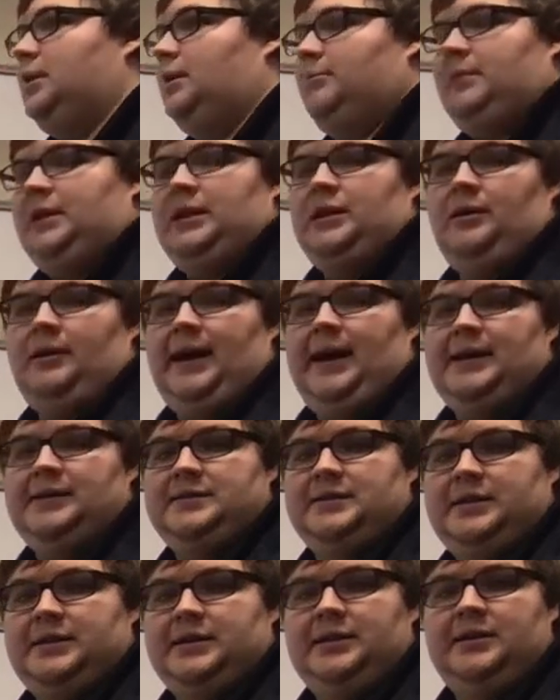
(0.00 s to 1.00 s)
amino
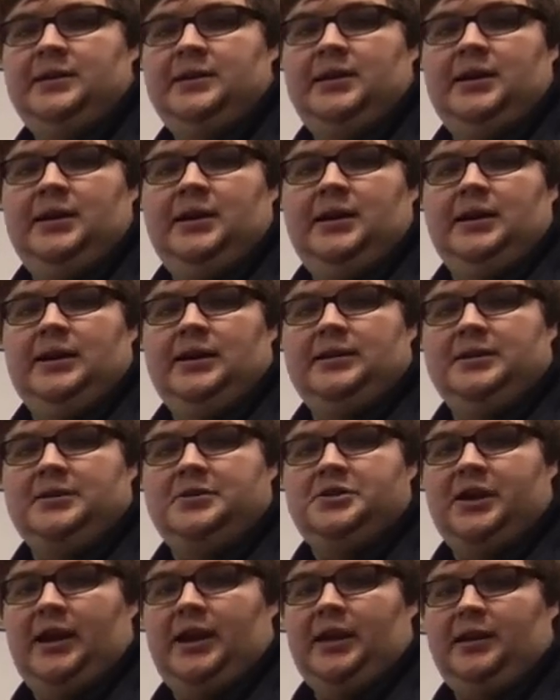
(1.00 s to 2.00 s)
acid in the
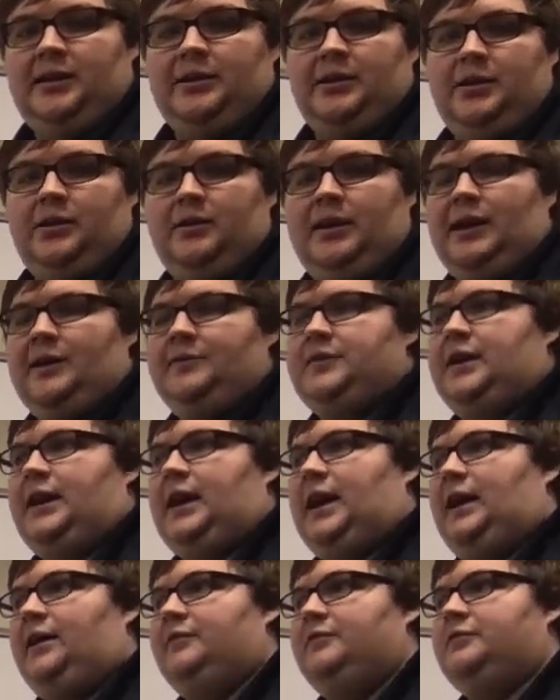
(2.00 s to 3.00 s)
chain, you have to
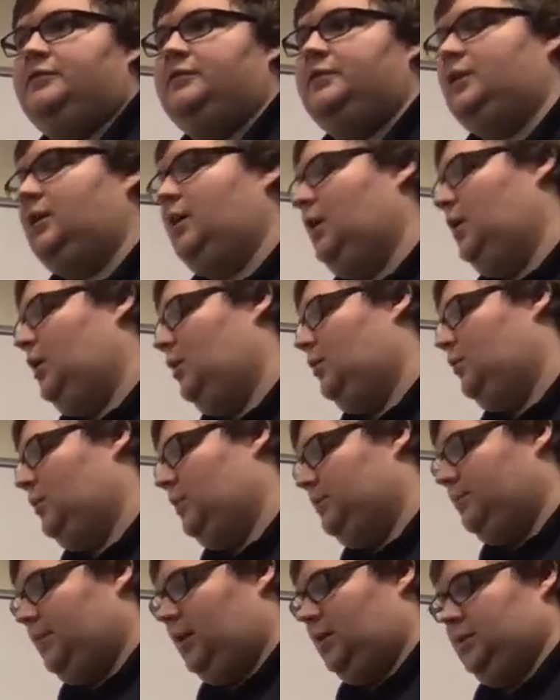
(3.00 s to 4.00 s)
have
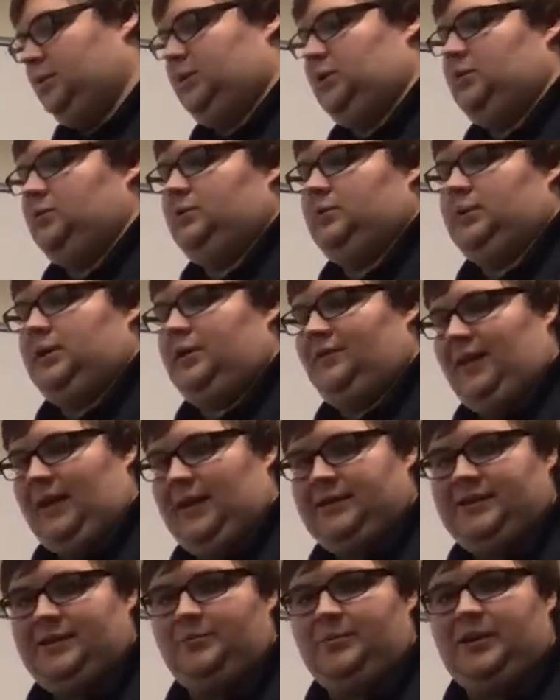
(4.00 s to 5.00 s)
1 molecule of
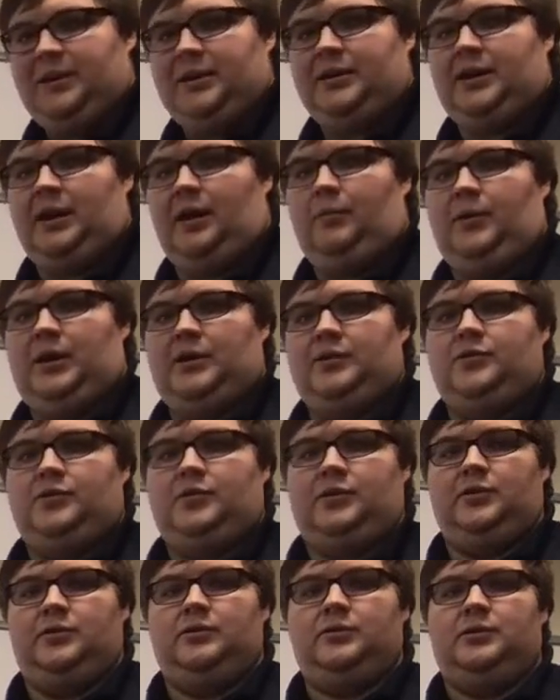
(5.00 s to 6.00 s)
ATP come
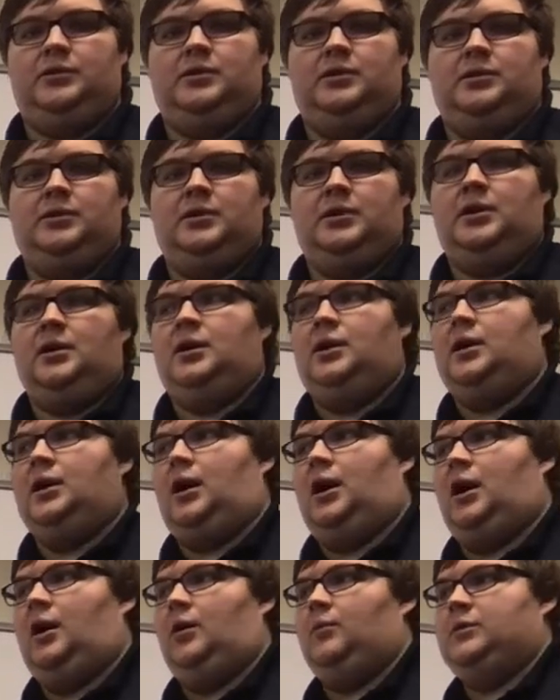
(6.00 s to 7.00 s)
into
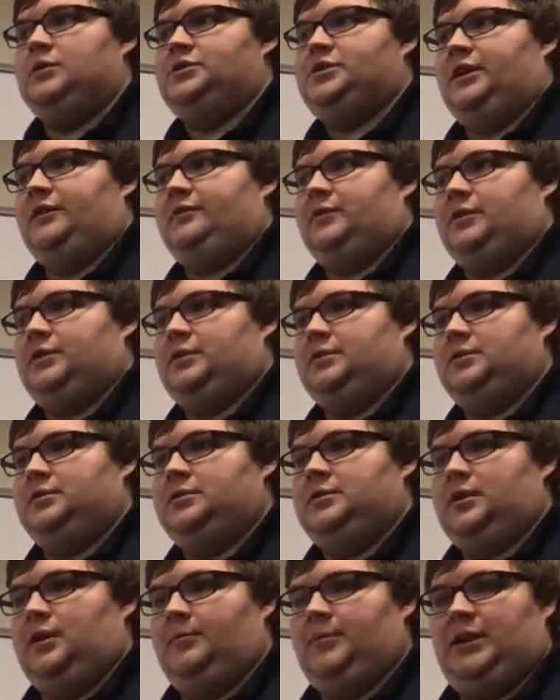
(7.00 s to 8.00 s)
whichever
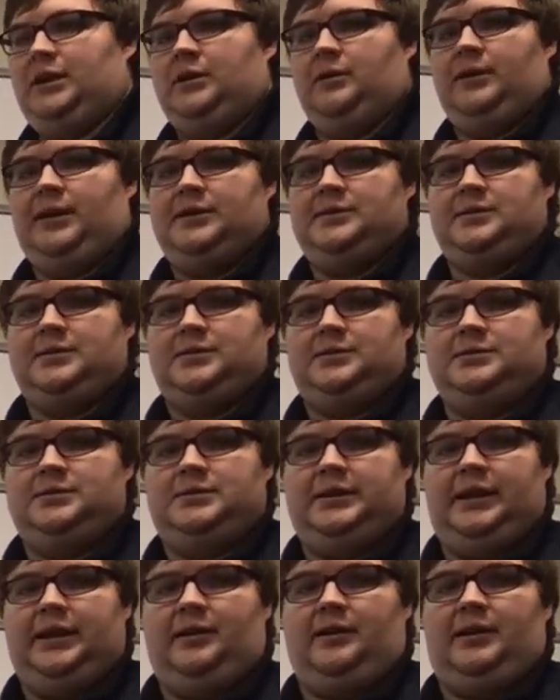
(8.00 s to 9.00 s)
amino acyl
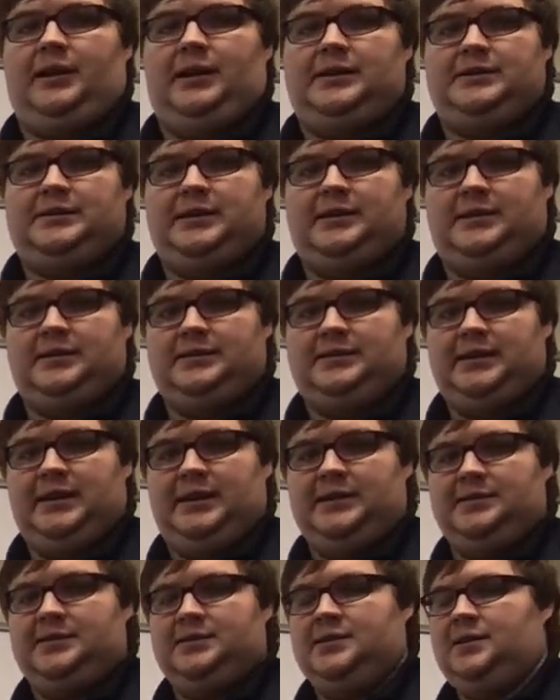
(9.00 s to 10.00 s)
tRNA
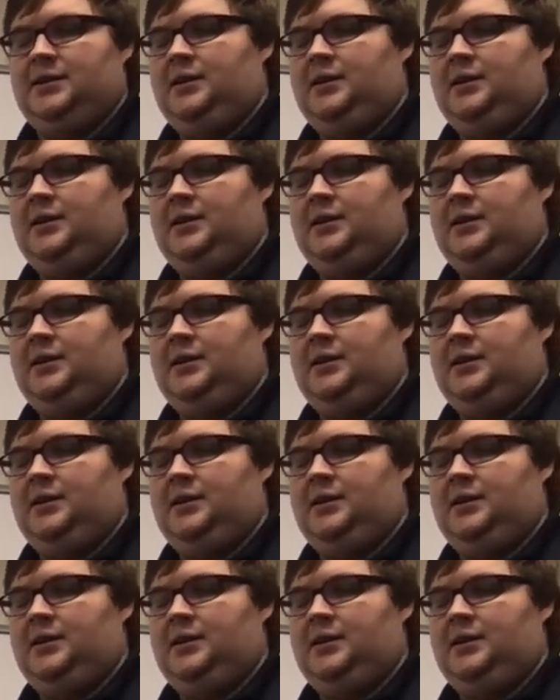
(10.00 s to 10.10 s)
synthase